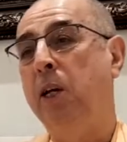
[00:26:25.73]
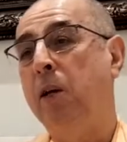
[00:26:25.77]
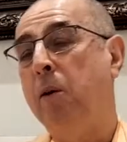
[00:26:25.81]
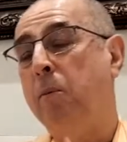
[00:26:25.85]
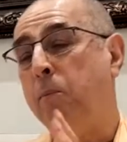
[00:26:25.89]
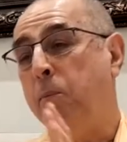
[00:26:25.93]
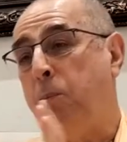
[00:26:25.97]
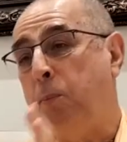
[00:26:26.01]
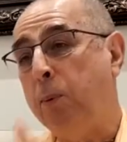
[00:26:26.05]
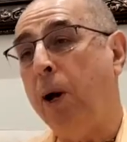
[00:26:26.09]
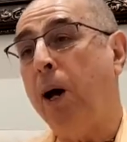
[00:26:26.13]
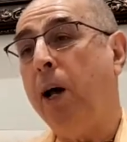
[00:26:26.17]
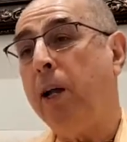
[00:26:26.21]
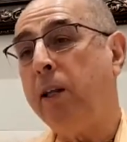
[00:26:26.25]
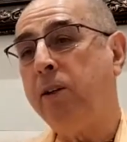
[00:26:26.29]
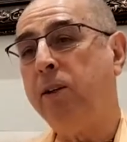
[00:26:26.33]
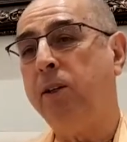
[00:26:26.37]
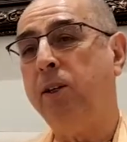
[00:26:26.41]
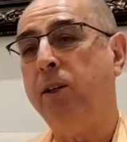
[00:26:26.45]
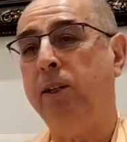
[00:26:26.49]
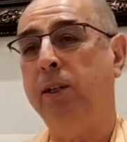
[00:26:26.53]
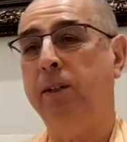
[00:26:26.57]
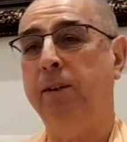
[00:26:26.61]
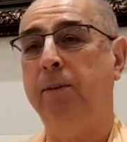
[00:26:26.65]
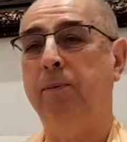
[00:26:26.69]

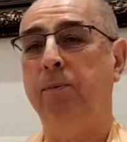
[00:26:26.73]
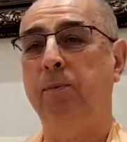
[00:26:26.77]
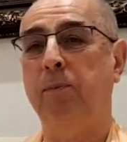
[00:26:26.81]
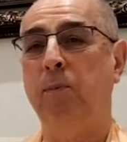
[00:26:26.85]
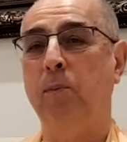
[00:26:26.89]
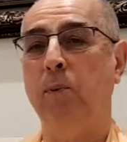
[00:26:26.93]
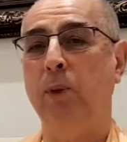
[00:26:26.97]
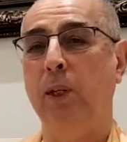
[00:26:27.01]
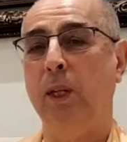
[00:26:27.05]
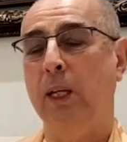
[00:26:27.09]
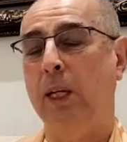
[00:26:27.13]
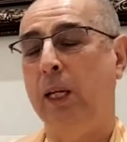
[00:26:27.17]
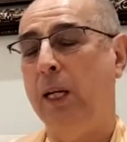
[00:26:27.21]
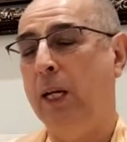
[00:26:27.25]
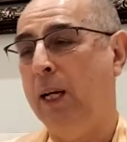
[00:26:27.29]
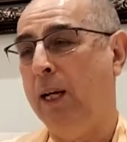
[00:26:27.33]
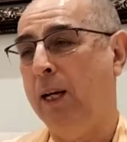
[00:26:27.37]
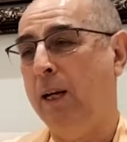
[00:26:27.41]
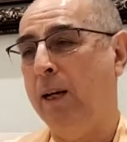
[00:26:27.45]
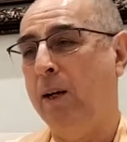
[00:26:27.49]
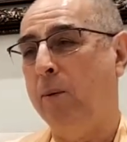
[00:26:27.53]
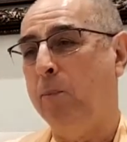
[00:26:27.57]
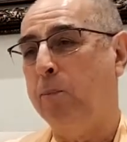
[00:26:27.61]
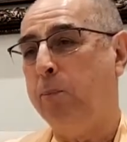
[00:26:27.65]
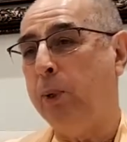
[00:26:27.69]
But
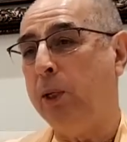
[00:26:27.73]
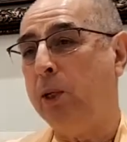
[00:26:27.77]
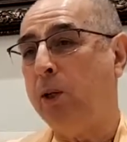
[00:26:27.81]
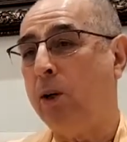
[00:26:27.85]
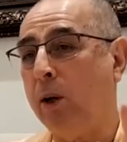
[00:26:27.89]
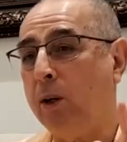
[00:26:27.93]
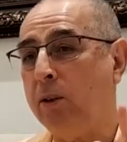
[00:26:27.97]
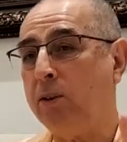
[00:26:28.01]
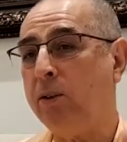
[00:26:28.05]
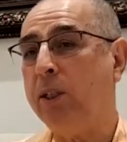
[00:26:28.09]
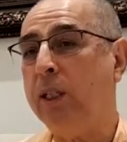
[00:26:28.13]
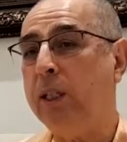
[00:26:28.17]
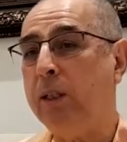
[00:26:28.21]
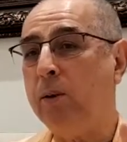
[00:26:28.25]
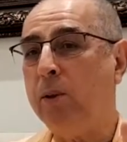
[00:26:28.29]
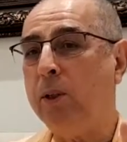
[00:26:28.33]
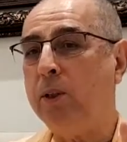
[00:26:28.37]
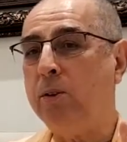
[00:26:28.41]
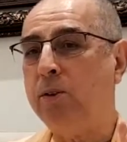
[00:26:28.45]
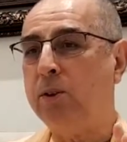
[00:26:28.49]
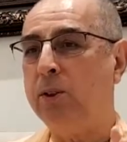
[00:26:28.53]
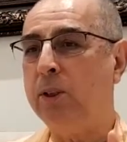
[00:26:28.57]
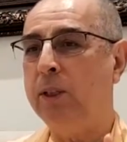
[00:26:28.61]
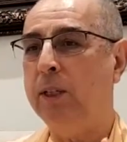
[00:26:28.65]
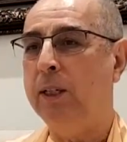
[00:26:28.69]
because he
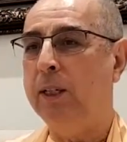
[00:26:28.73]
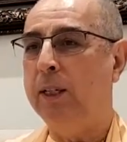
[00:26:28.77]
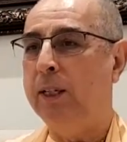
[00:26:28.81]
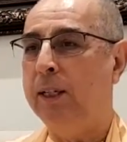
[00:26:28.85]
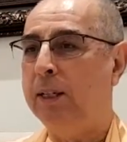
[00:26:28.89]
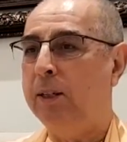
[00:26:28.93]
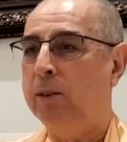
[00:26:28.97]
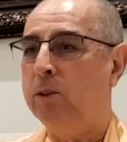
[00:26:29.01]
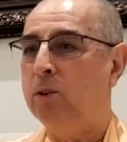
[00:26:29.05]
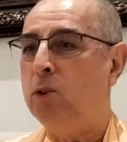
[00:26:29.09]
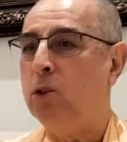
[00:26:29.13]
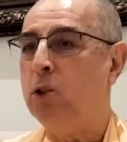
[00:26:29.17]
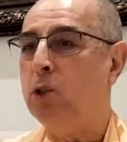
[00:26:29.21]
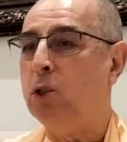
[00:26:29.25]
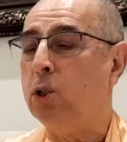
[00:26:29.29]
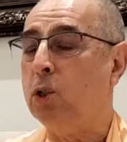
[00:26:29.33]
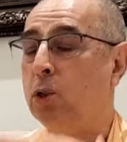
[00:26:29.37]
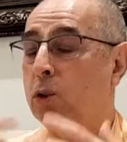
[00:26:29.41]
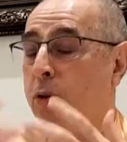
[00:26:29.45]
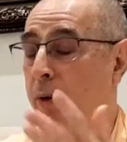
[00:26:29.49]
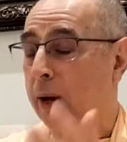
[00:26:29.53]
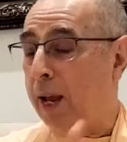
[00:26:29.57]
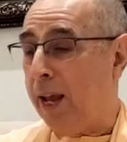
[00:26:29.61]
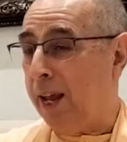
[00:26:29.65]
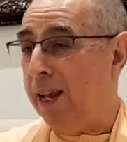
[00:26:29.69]
was
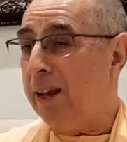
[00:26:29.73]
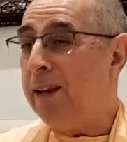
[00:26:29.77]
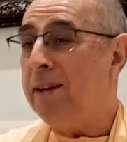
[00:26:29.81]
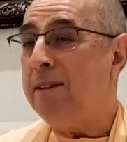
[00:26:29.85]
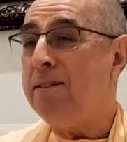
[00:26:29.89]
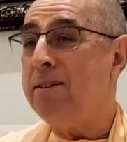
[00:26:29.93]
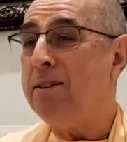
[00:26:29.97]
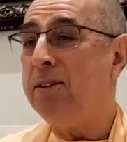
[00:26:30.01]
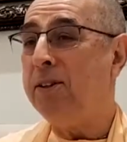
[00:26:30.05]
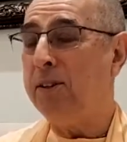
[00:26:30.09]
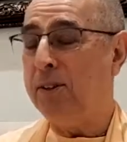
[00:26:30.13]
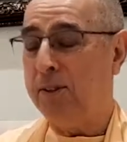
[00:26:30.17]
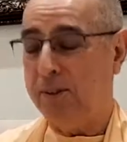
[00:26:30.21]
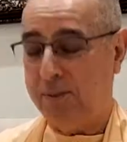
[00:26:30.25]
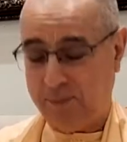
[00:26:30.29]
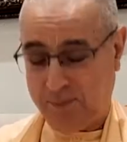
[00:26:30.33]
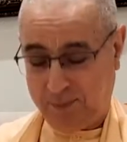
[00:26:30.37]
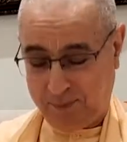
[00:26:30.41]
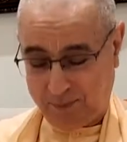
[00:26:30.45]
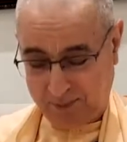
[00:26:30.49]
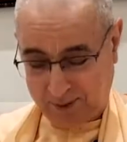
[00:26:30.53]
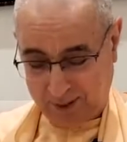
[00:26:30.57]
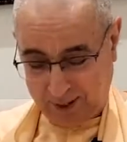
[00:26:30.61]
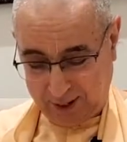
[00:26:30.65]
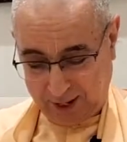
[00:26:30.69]
trained,
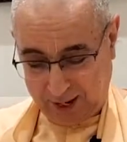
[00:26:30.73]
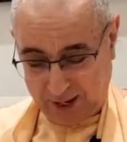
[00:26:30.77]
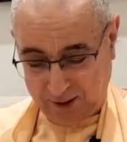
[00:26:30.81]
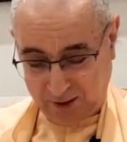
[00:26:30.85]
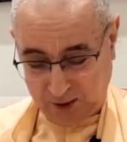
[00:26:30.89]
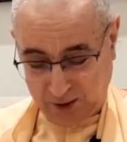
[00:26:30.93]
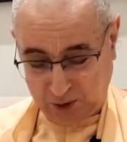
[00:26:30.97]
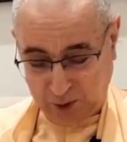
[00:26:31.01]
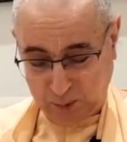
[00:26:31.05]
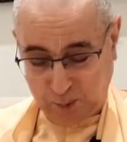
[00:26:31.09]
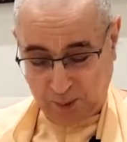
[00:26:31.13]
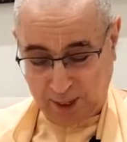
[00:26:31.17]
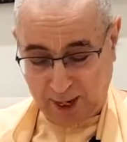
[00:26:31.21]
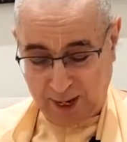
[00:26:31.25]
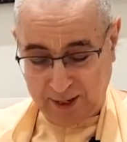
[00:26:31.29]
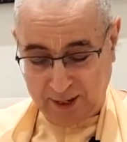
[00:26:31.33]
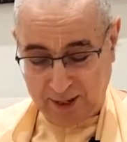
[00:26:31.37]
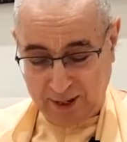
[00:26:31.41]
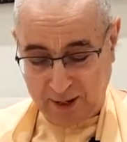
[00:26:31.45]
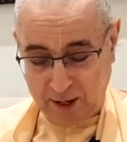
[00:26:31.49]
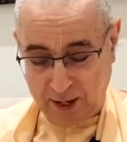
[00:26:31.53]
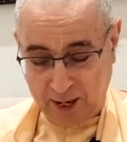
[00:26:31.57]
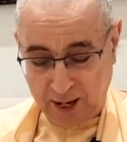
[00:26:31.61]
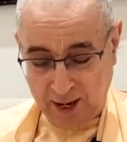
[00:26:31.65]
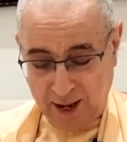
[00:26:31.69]
as explained
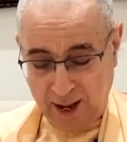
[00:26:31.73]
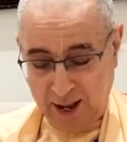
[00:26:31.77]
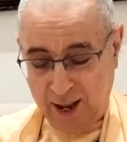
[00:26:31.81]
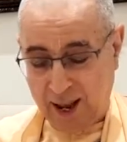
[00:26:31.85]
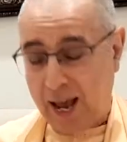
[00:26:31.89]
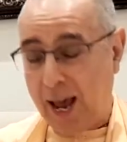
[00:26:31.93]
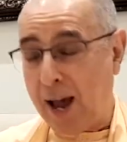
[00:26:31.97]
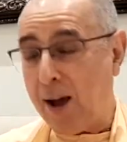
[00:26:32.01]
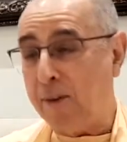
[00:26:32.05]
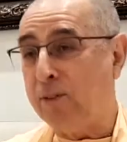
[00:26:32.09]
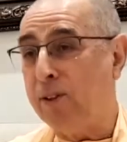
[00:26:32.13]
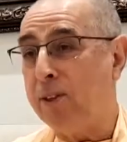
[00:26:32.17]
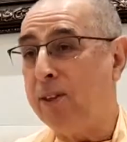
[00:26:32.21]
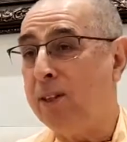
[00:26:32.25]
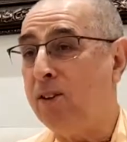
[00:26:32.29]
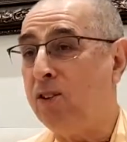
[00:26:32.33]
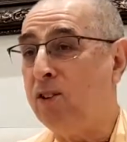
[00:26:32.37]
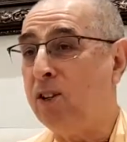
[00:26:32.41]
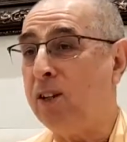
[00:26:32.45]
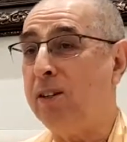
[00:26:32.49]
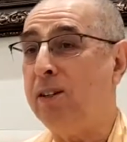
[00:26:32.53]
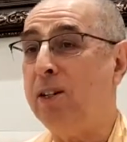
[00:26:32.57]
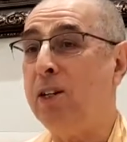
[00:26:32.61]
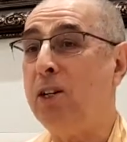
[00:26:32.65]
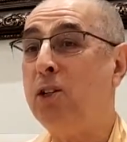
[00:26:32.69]
here, after this
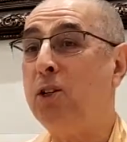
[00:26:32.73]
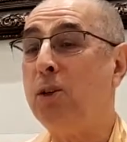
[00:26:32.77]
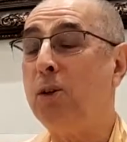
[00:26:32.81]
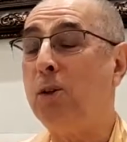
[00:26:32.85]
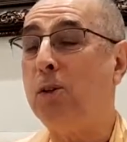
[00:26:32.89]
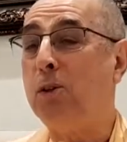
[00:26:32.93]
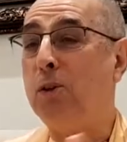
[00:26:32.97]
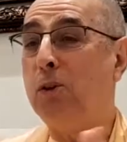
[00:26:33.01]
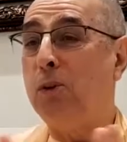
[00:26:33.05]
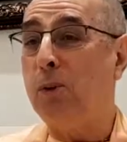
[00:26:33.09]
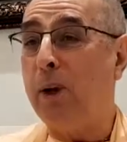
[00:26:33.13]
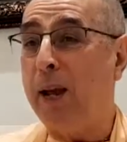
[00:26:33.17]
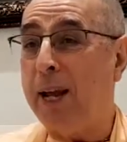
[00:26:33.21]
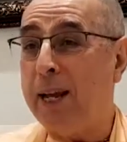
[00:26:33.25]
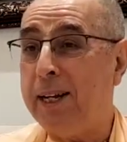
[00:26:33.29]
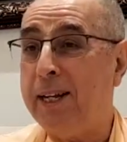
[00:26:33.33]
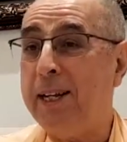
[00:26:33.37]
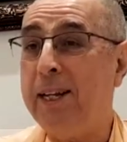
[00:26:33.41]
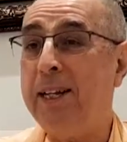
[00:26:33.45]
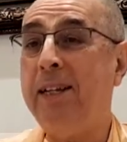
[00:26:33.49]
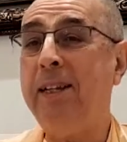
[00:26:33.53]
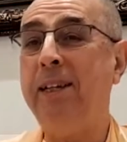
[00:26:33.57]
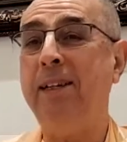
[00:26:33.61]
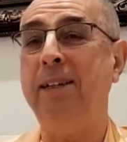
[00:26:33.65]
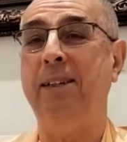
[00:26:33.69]
initial
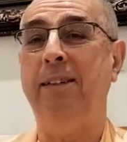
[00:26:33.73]
training,